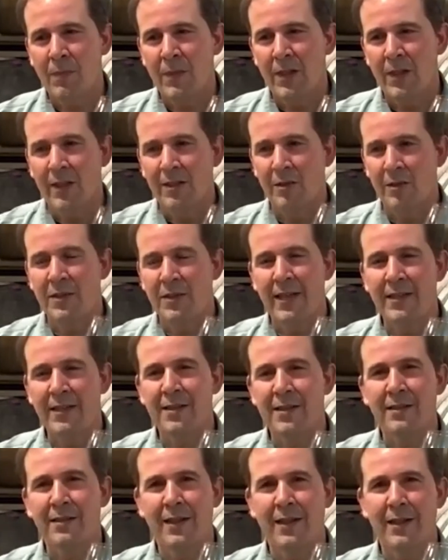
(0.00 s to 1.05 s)
So it takes a
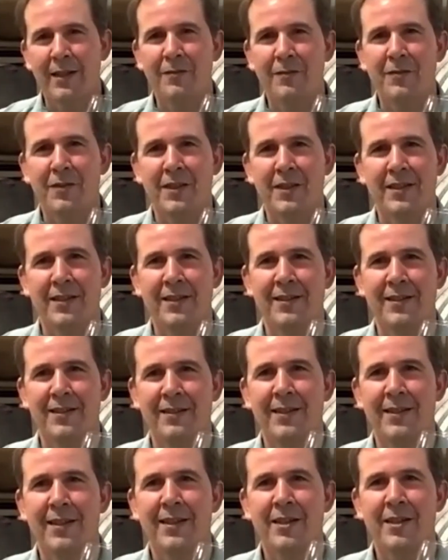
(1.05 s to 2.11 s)
lot
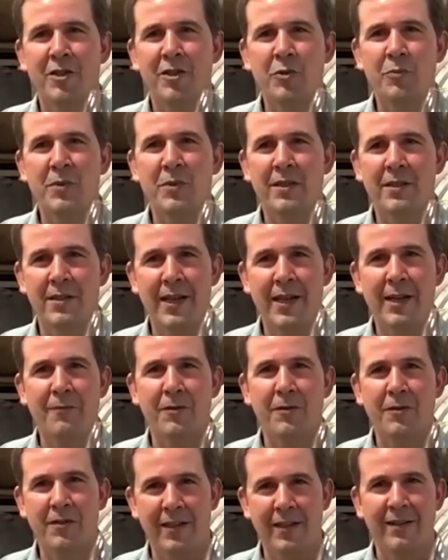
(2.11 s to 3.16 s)
of human
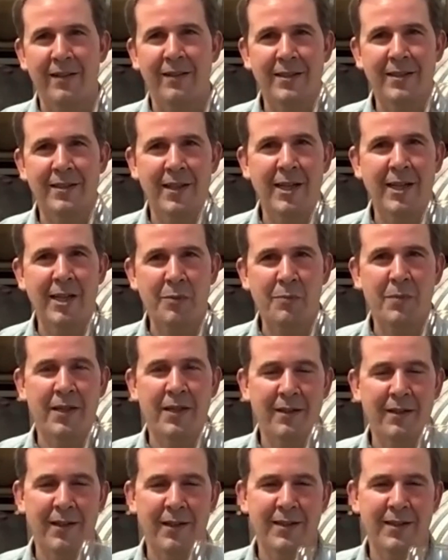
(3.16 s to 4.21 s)
effort and a lot of time
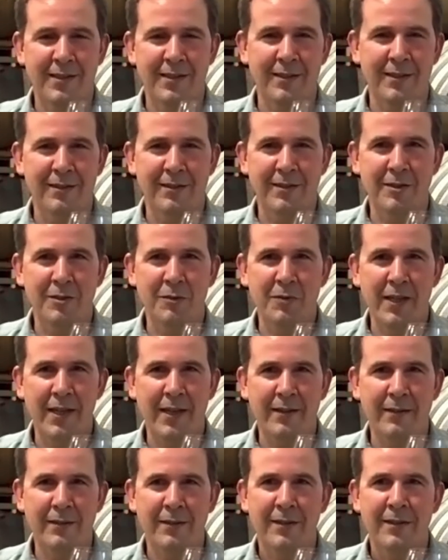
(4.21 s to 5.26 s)
and a lot of skill to do
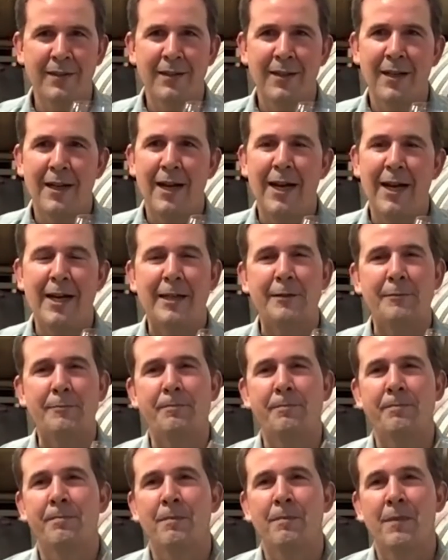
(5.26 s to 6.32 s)
that.
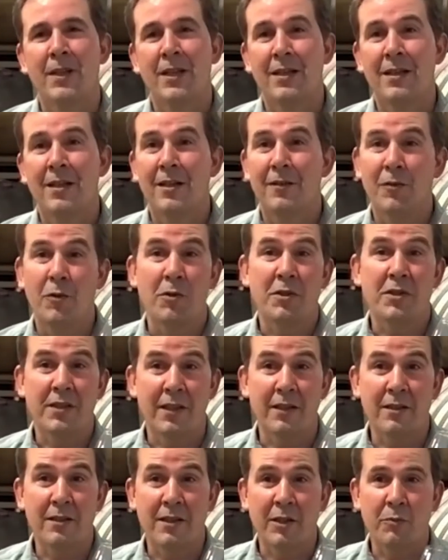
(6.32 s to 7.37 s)
Of course, the
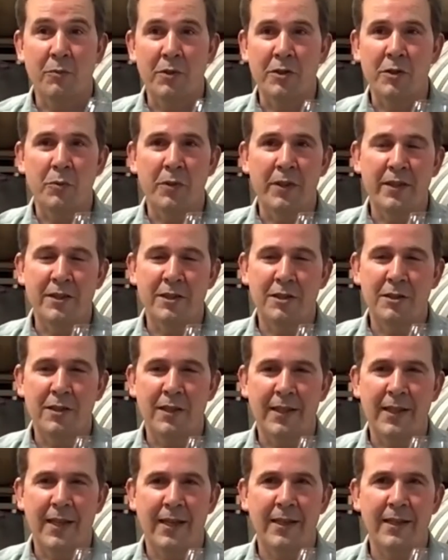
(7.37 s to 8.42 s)
other thing we're doing, just like
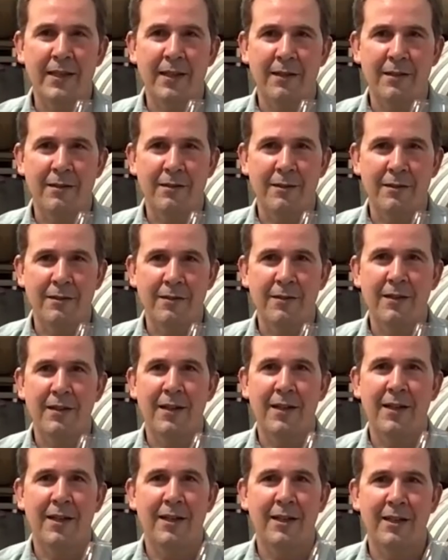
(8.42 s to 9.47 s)
any gardener,
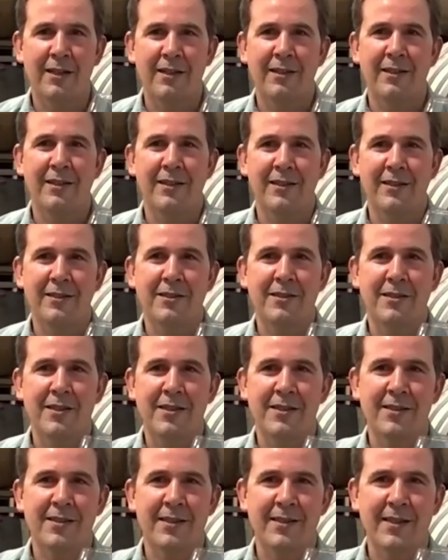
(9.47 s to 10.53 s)
is this is
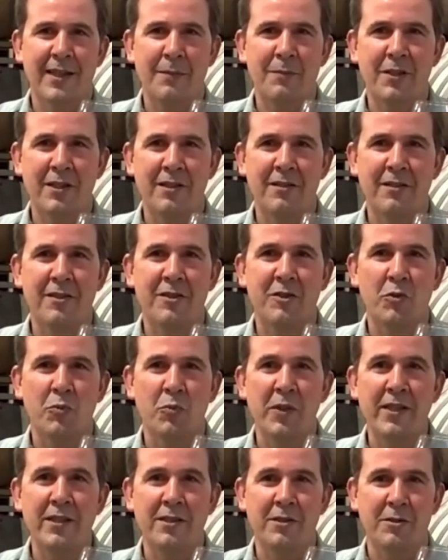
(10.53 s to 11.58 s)
the time of the year that the
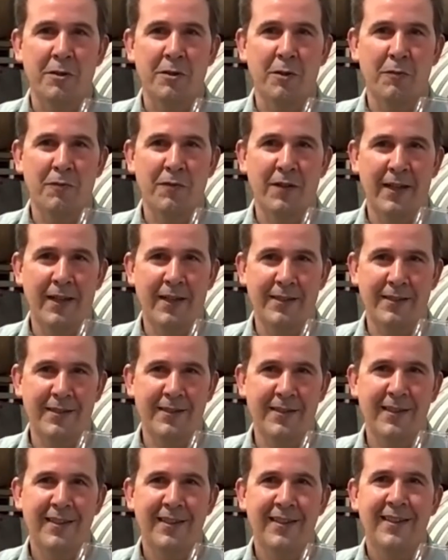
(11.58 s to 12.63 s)
weeds grow fast,
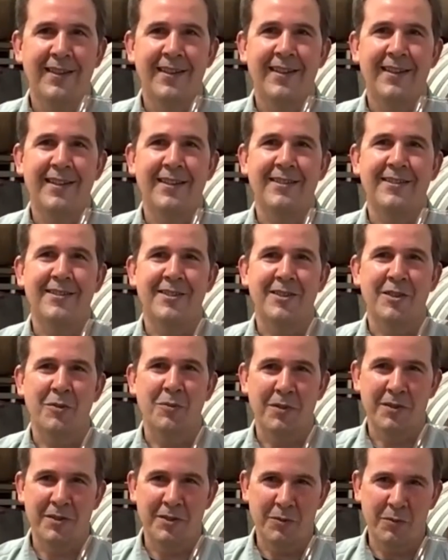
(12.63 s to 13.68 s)
and so we're
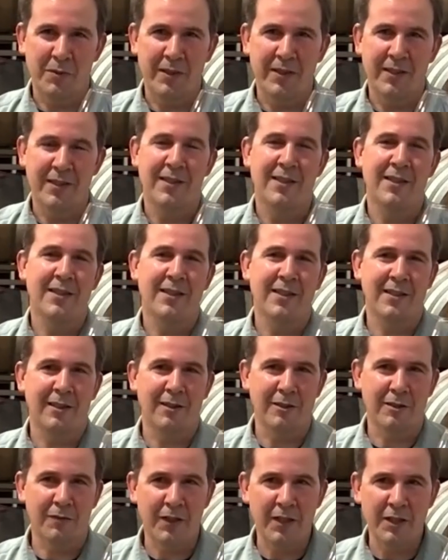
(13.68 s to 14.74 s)
doing
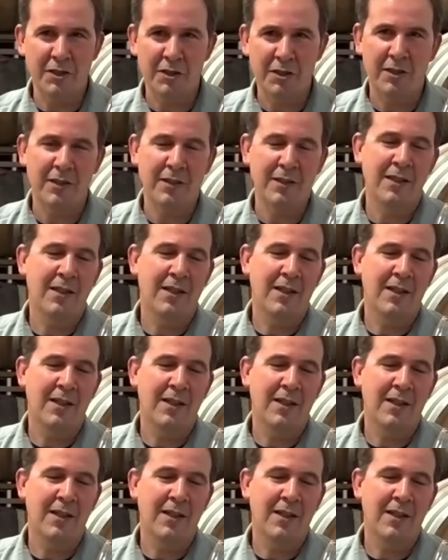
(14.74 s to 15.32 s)
cultivation,